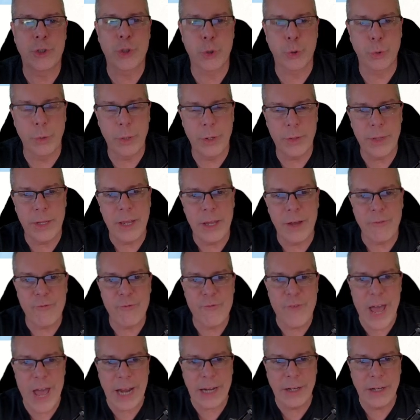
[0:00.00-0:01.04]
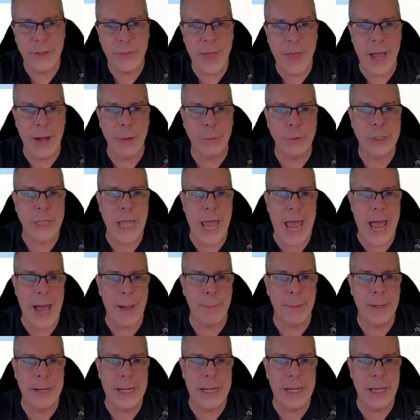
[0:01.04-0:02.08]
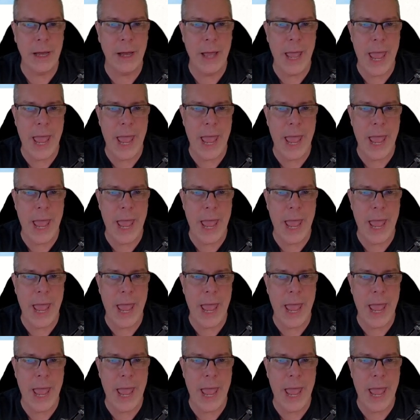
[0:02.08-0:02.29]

effect that was happening